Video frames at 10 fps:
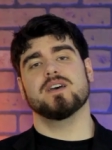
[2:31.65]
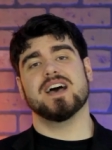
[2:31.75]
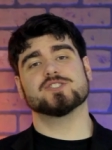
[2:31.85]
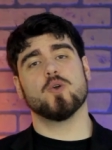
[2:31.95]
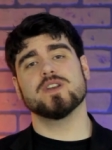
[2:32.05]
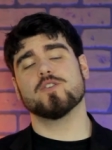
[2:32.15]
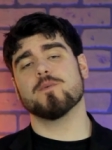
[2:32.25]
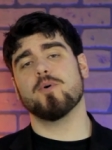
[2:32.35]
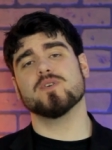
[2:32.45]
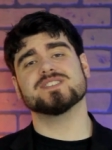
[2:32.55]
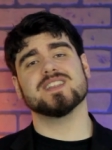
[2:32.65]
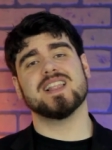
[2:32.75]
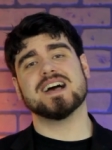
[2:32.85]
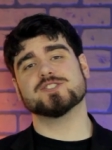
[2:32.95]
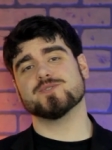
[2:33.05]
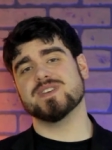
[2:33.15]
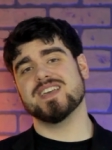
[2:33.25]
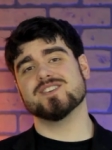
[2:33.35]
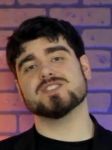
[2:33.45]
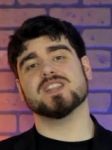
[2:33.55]
As according to reports in the last three
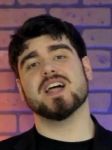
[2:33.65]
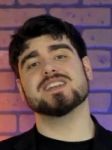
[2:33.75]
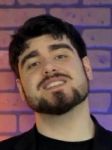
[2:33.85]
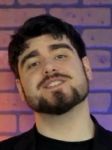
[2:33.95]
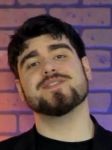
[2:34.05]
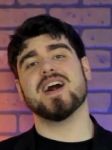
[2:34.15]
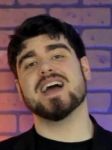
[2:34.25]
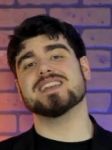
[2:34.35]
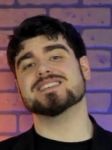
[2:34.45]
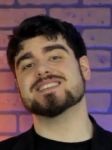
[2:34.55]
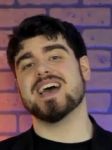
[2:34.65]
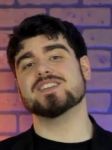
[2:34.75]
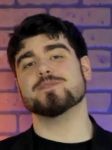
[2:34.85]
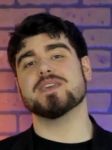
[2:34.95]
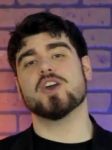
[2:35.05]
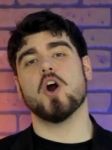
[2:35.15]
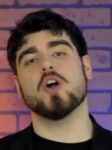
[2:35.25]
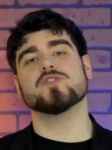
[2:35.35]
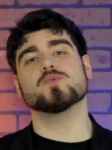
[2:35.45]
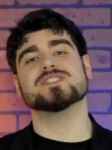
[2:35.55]
years, London's finest had to be
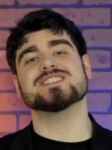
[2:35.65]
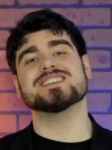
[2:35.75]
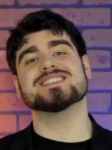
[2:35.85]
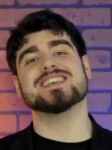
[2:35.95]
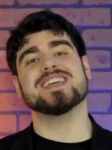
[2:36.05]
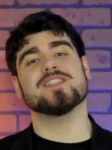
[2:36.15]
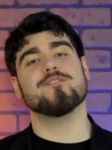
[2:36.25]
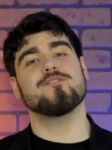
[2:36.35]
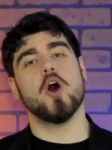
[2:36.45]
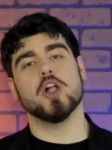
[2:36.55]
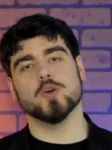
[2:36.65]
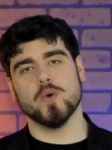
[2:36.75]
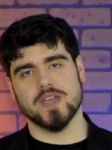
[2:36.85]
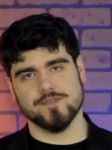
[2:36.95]
called to assist in the following